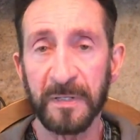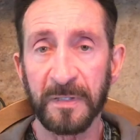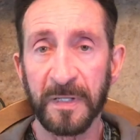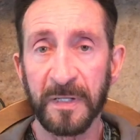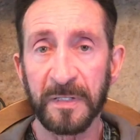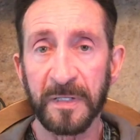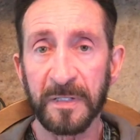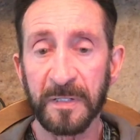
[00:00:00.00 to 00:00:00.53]

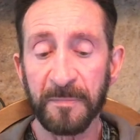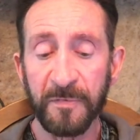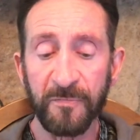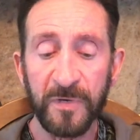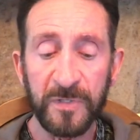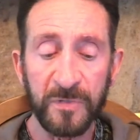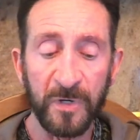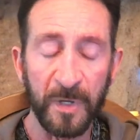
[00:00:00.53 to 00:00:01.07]
Let, let, let me
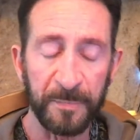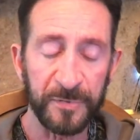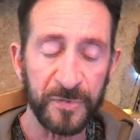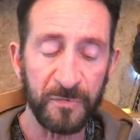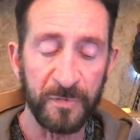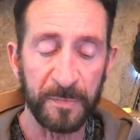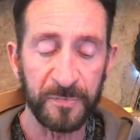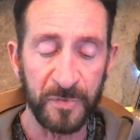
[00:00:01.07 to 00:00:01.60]
read you a couple
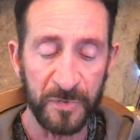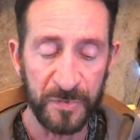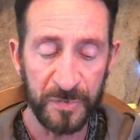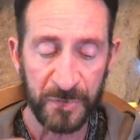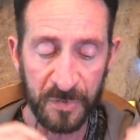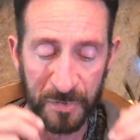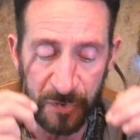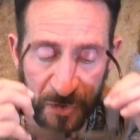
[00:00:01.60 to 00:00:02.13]
scriptures
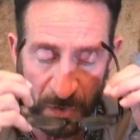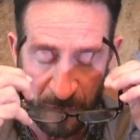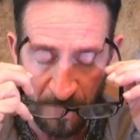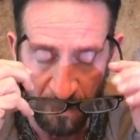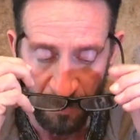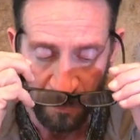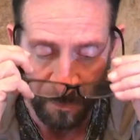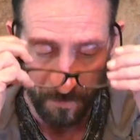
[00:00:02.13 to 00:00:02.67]
to show
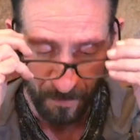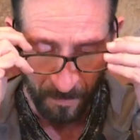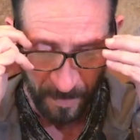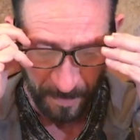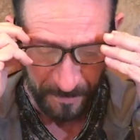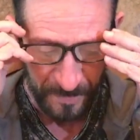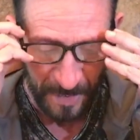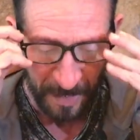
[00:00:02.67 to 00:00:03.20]
you what
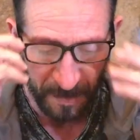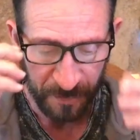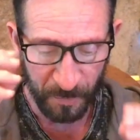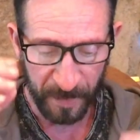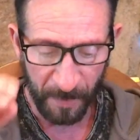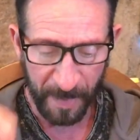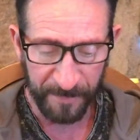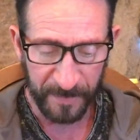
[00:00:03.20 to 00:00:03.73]
I'm saying is
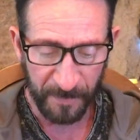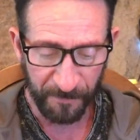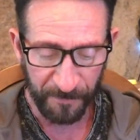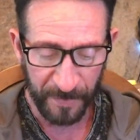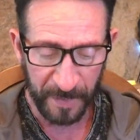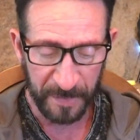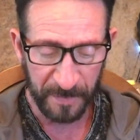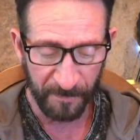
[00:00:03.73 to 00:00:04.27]
we don't have a
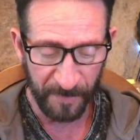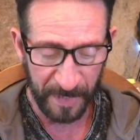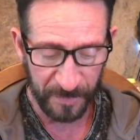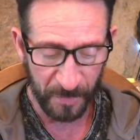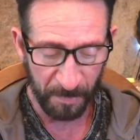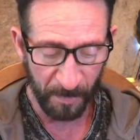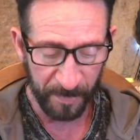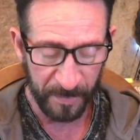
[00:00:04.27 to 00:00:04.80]
definitive
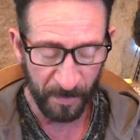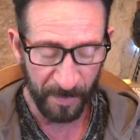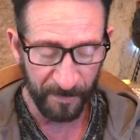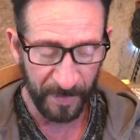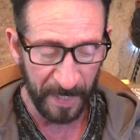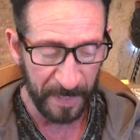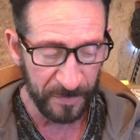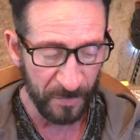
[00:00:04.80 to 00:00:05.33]
answer, but we do have
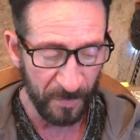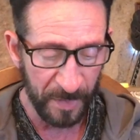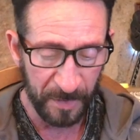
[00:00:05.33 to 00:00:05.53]
an answer.